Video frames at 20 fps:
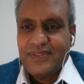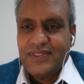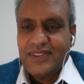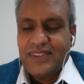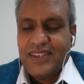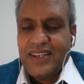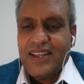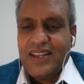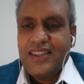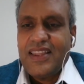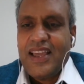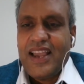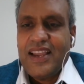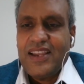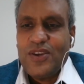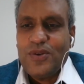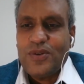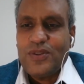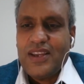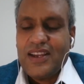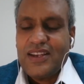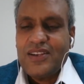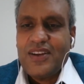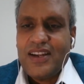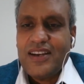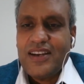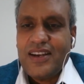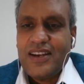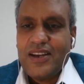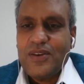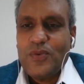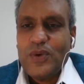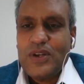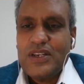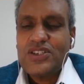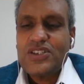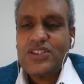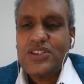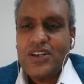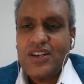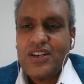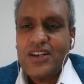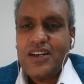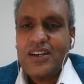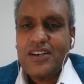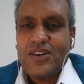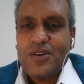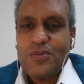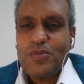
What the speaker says: Thank you, and I wish Lanka